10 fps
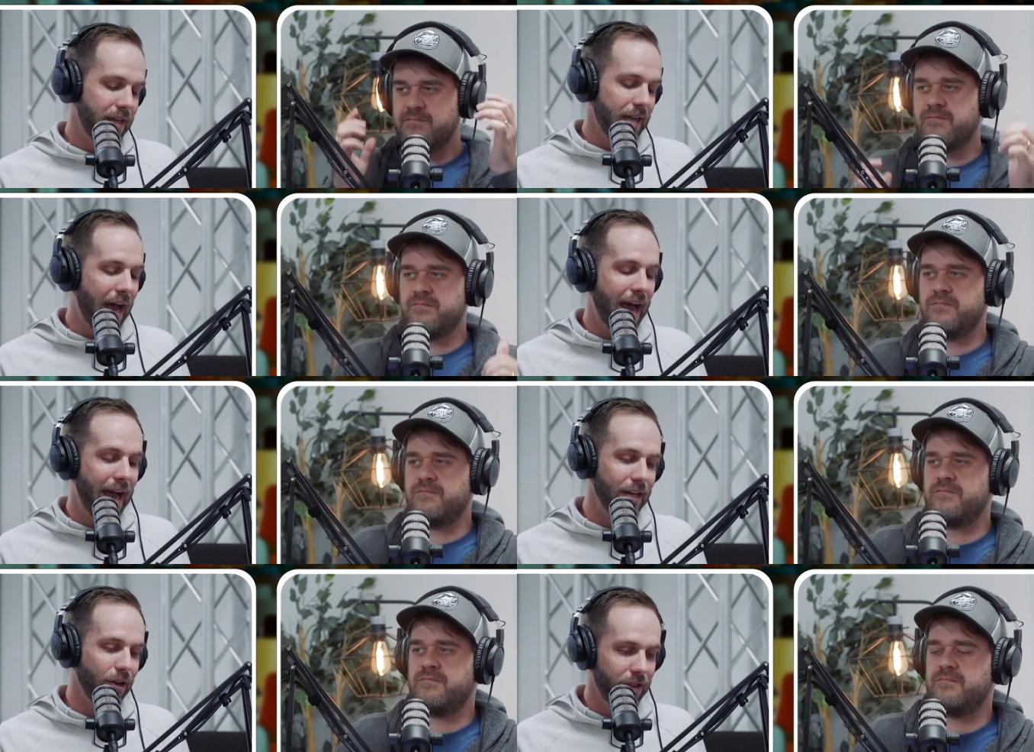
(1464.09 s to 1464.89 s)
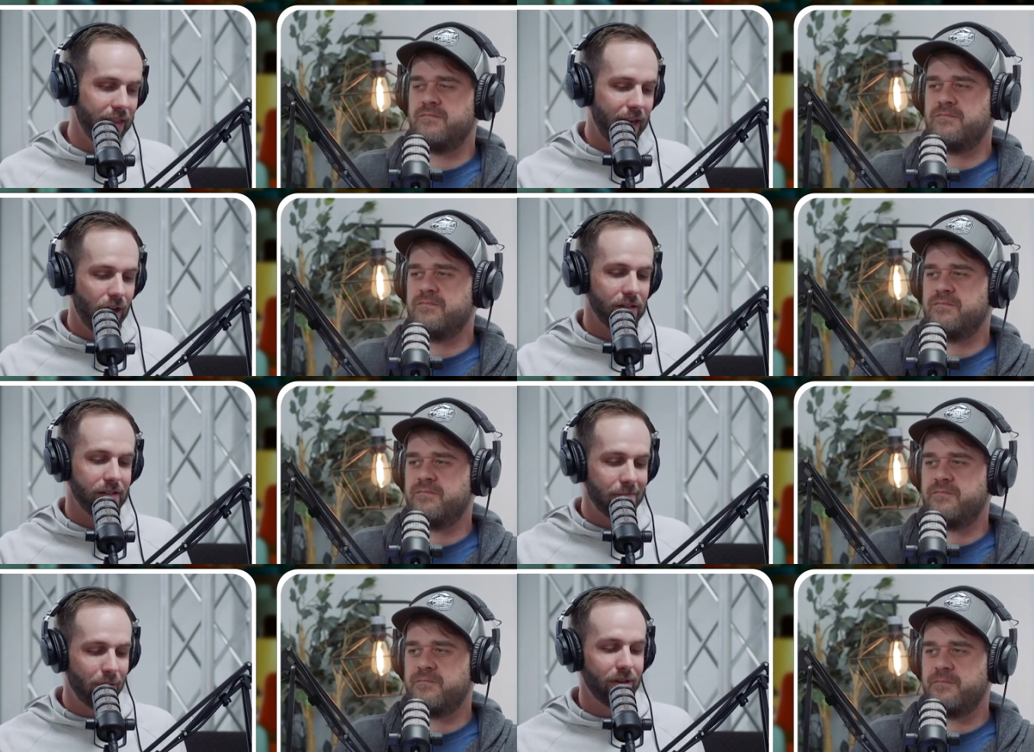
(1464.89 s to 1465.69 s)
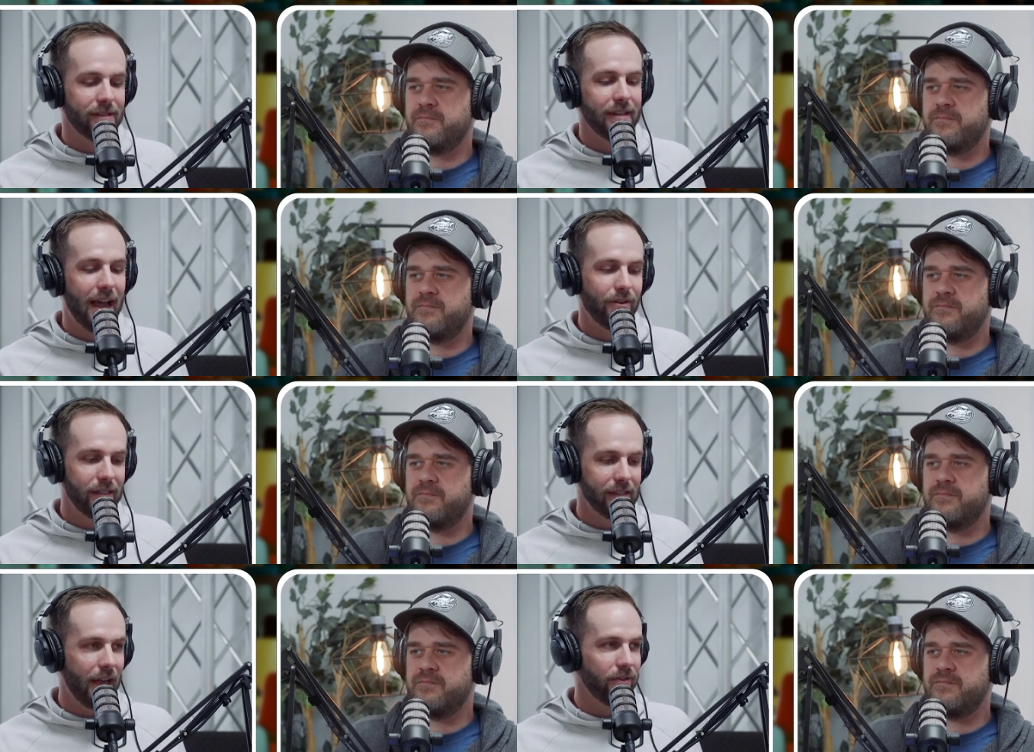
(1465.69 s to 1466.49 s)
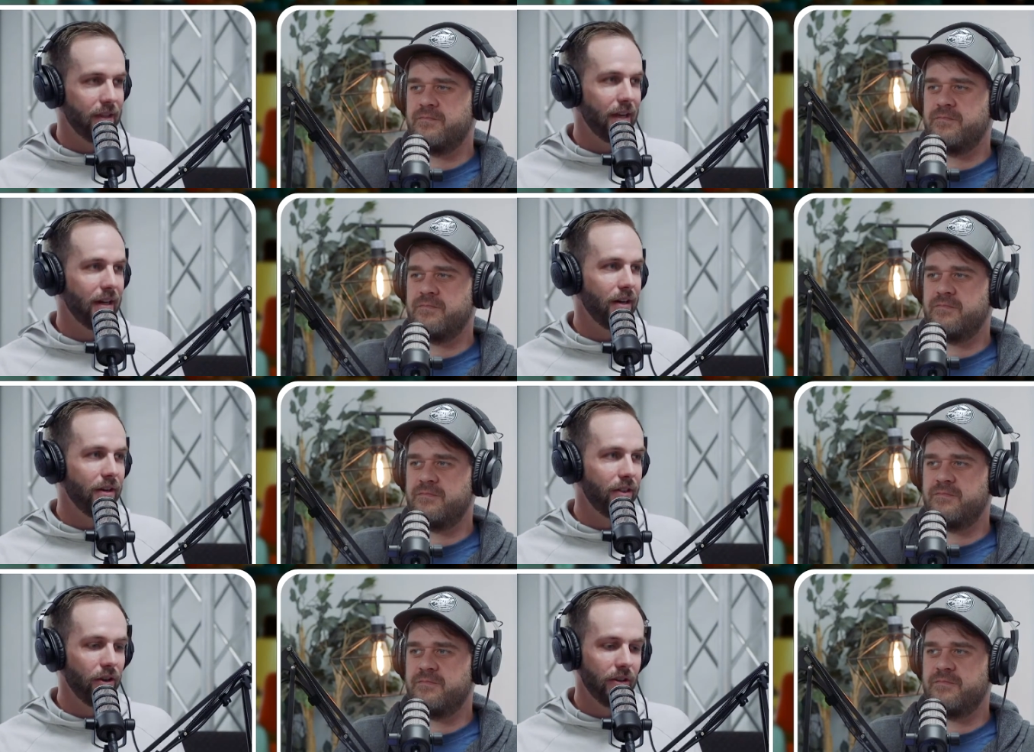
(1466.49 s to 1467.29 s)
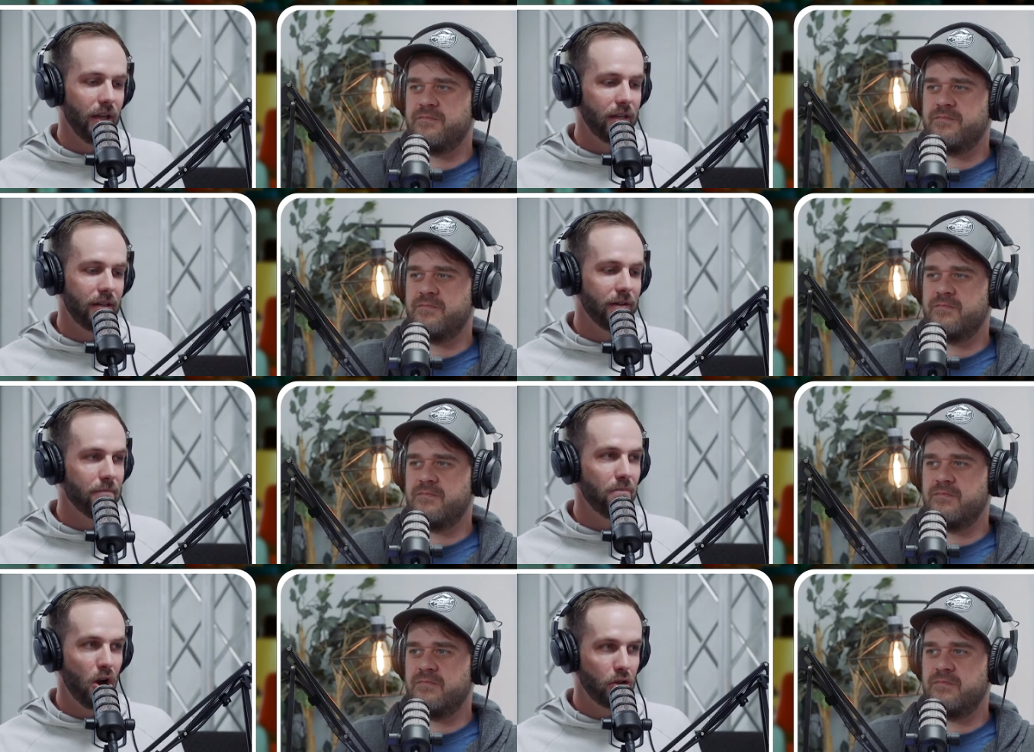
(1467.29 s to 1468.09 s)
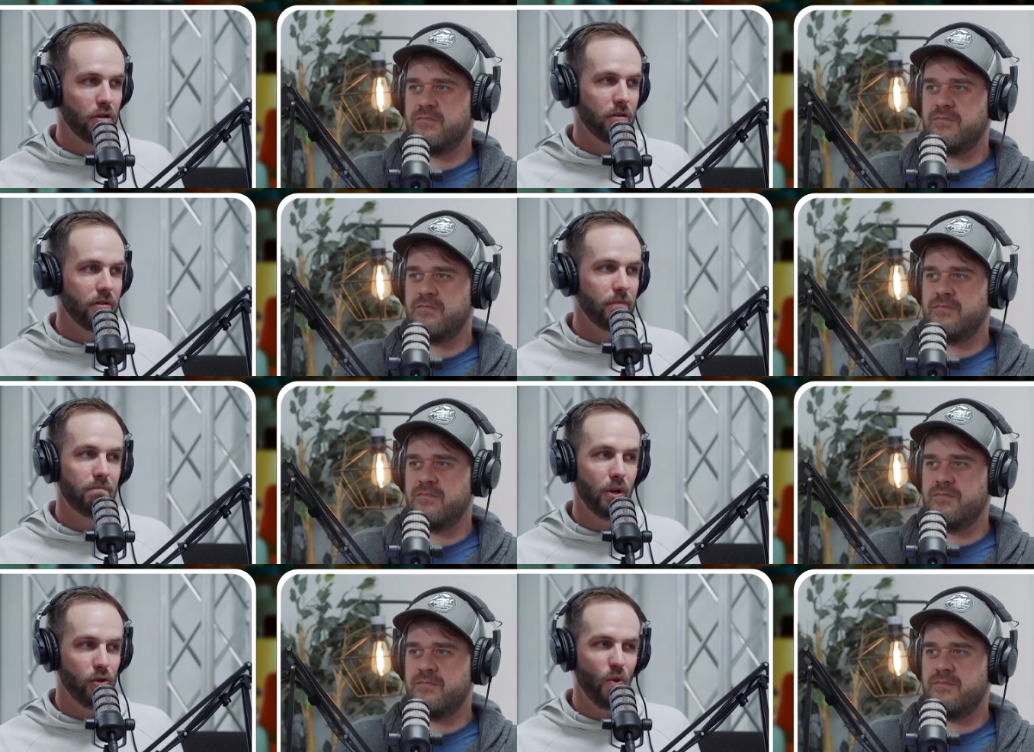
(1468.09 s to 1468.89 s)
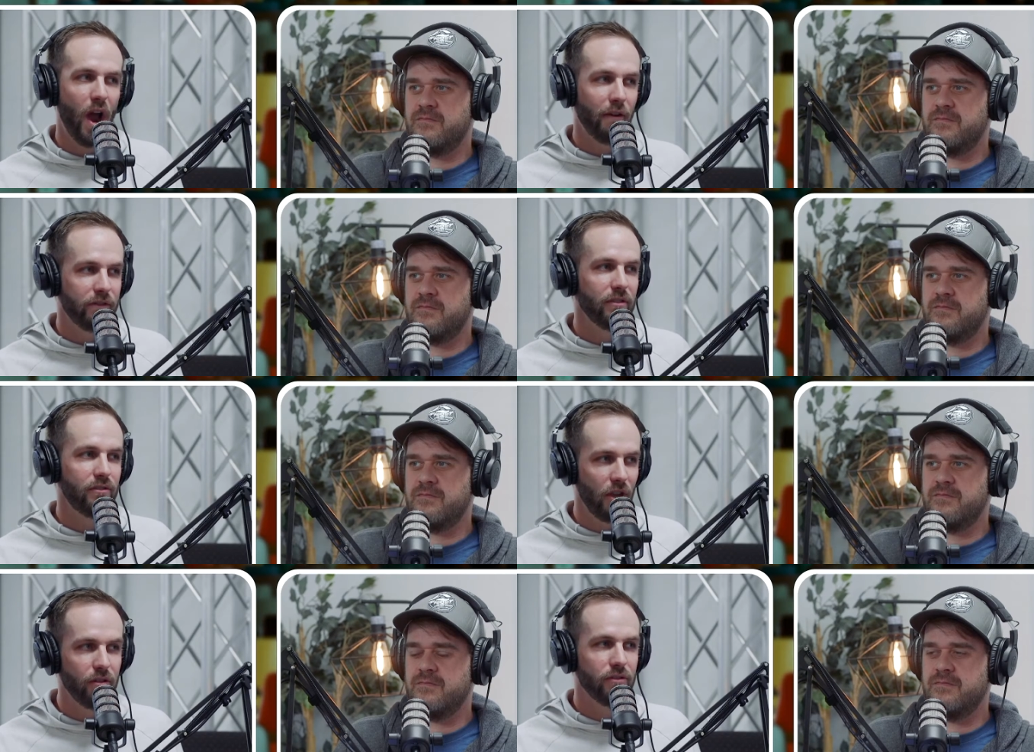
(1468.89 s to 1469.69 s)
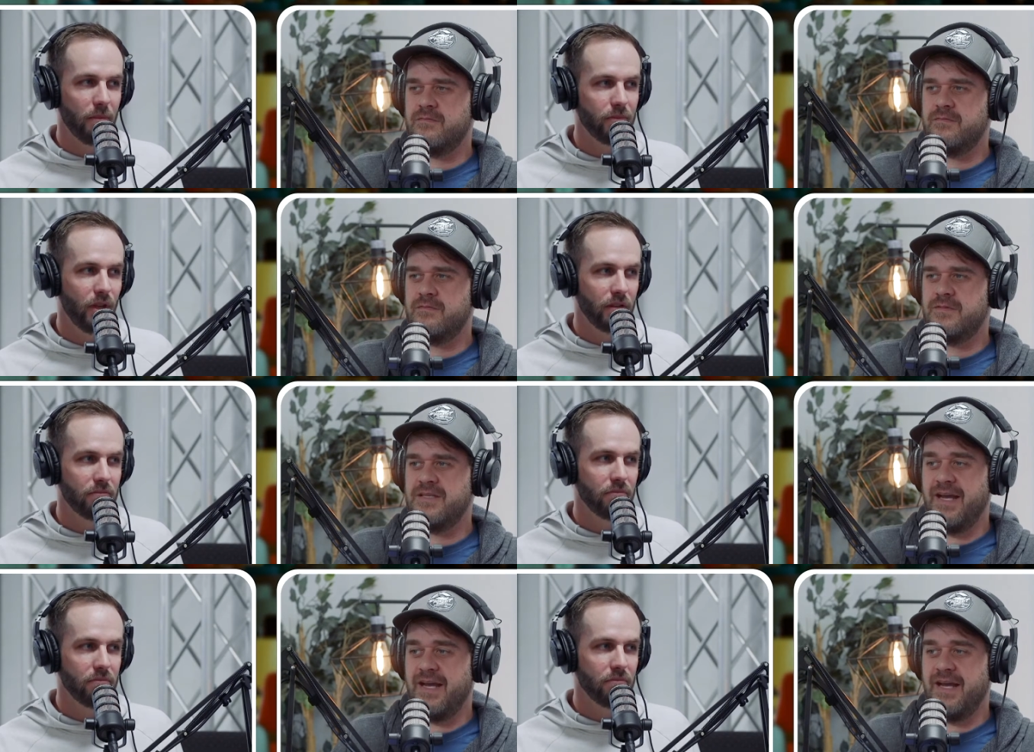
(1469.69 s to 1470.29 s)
Speaker 1: I, I know that there are some personalities out there that are like Mike but you have to say something. Yeah.